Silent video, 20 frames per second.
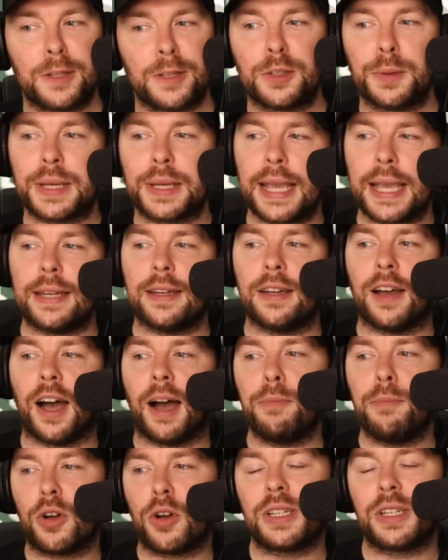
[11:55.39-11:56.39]
So again,
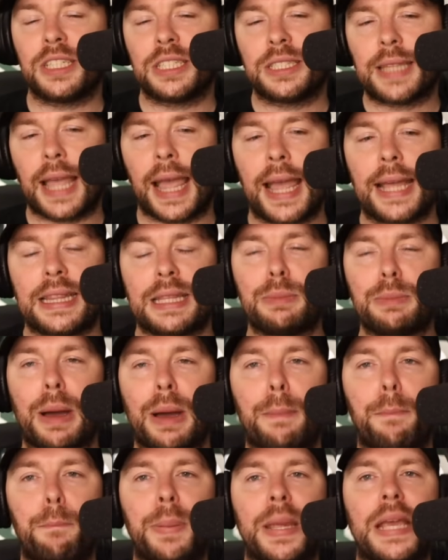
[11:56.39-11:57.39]
I'm not going to stand in
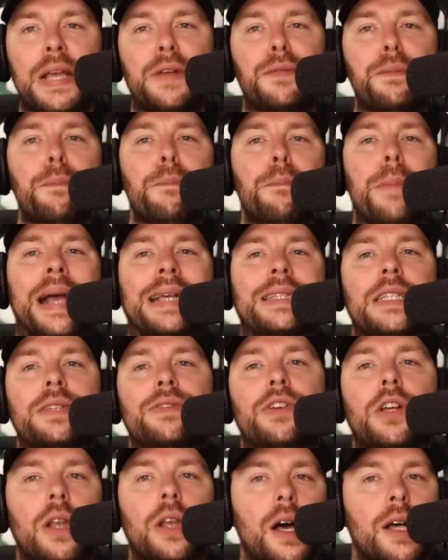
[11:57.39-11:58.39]
my big,
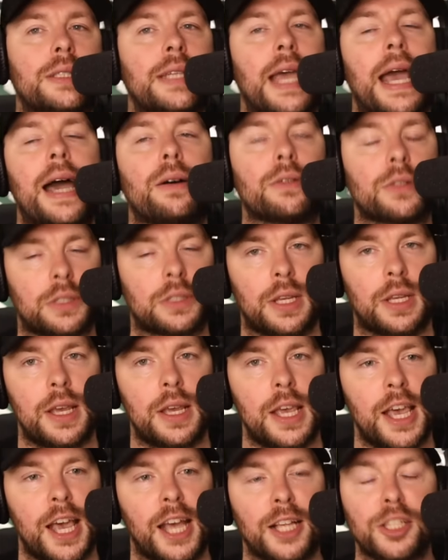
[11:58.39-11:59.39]
massive glass house
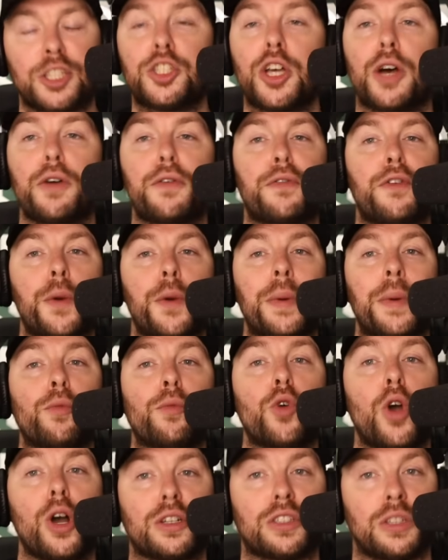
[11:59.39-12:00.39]
and start throwing
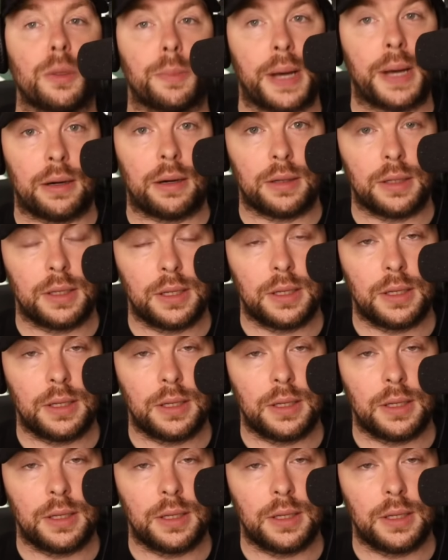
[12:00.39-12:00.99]
rocks about,